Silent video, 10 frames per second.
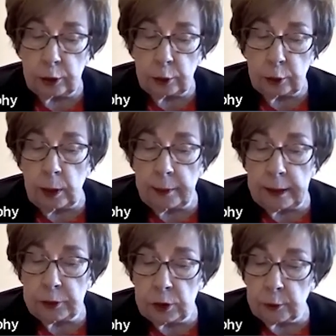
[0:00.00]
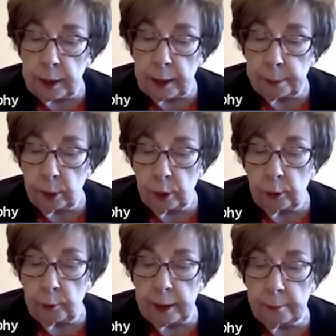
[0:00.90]
Through our annual grant
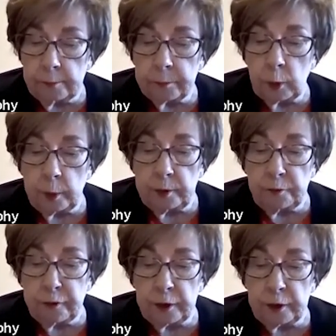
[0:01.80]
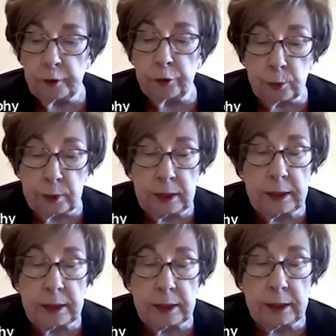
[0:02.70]
program, we fund three
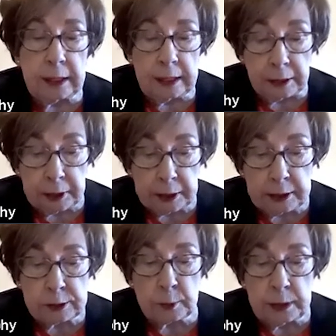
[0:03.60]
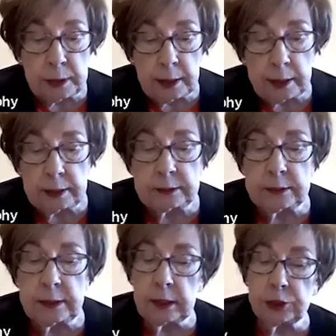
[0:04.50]
key areas related to
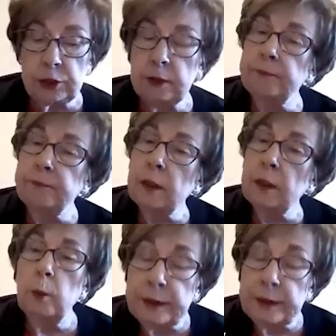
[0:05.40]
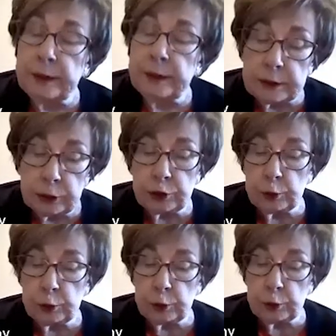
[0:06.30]
aging: research
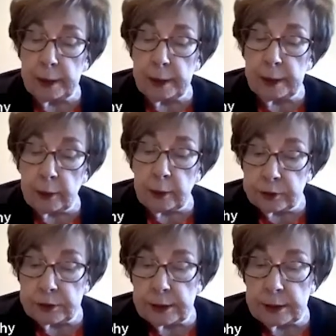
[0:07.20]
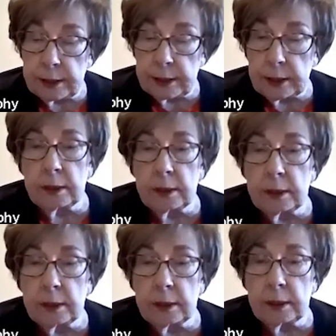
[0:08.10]
to better understand and
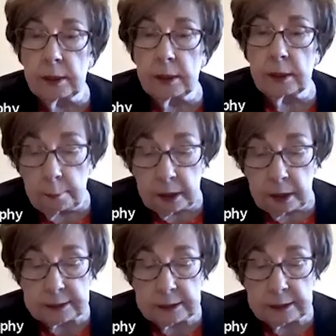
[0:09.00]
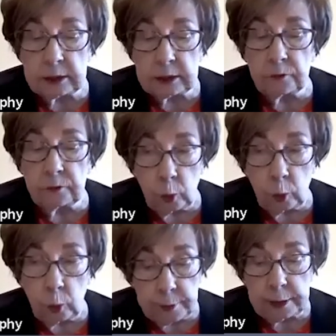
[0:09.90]
address the complex needs of
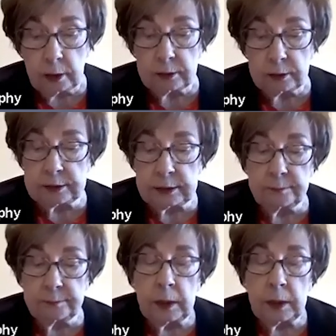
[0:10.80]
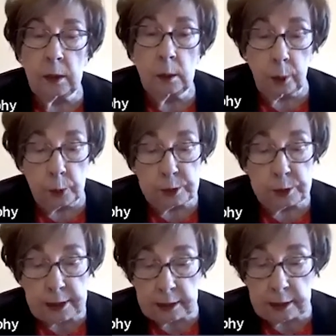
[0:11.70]
older adults,
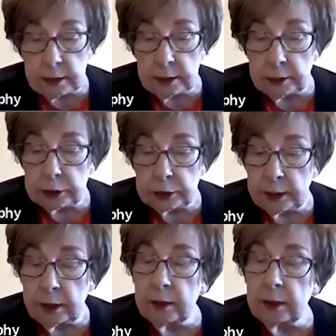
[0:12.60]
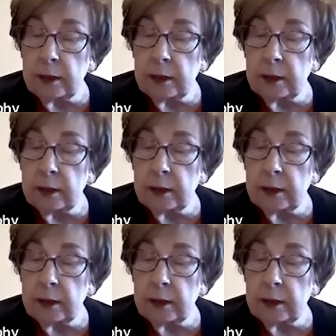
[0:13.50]
post-secondary training in the